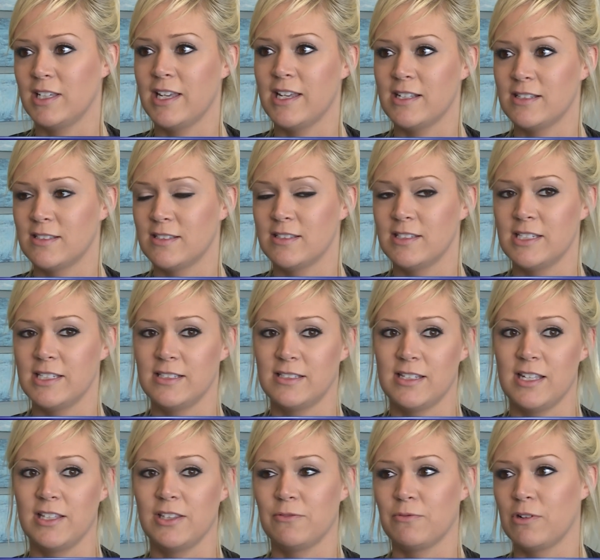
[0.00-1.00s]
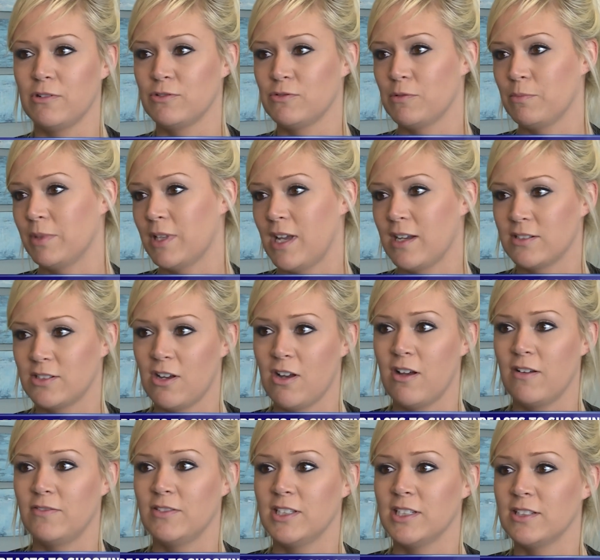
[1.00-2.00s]
canceling, saying the roads were blocked
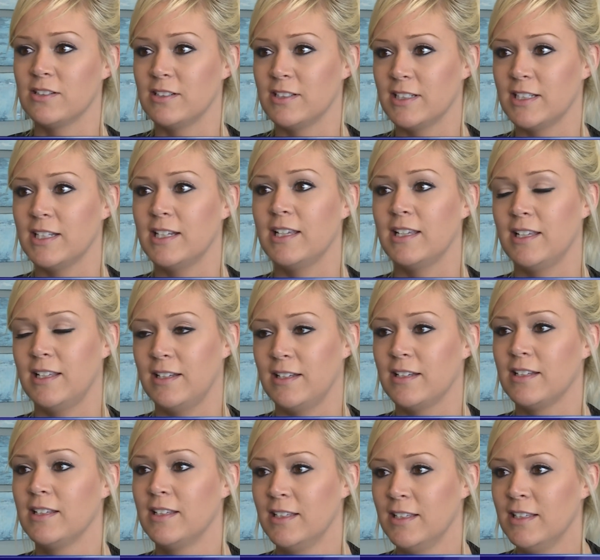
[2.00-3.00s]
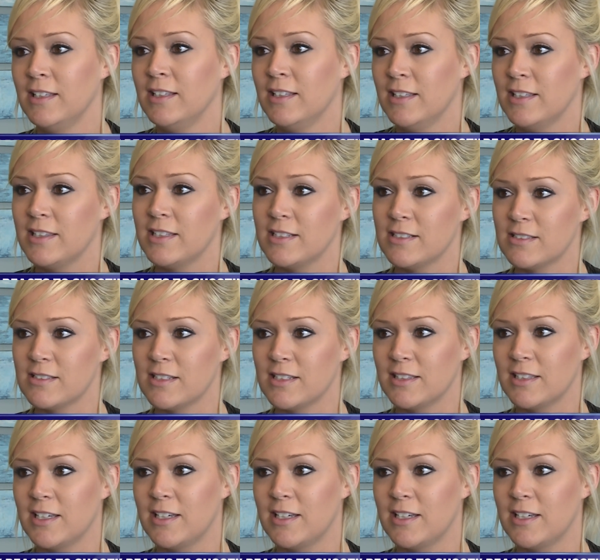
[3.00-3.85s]
off, they couldn't get in, things like